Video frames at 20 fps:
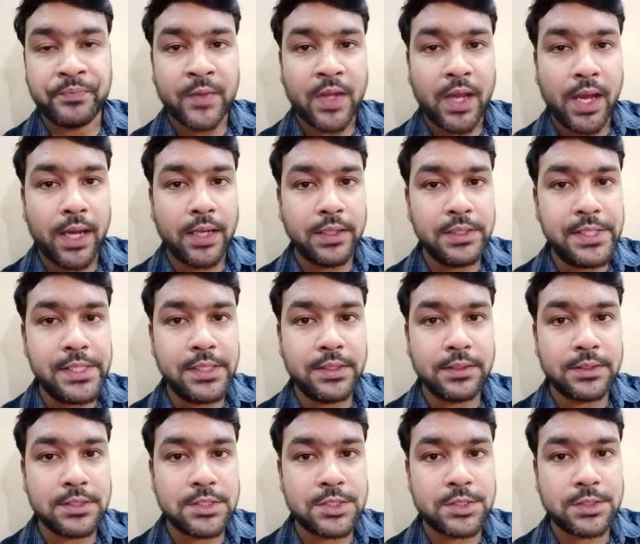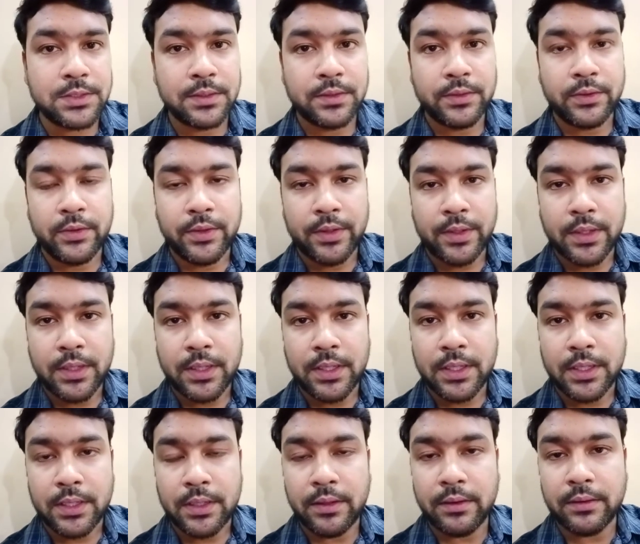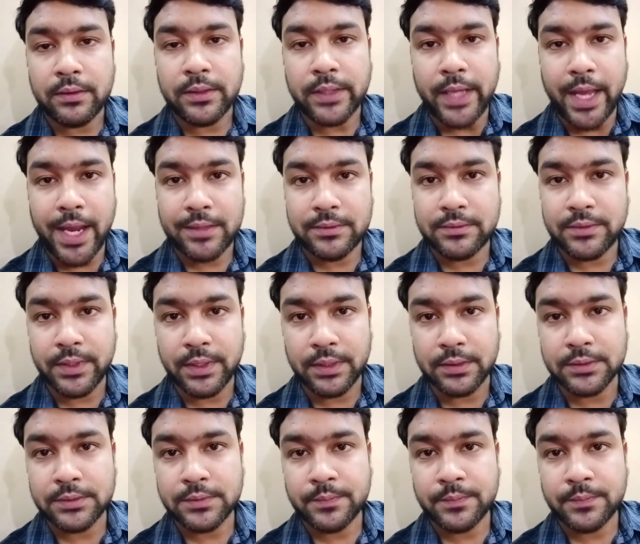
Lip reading: and he rushed here and there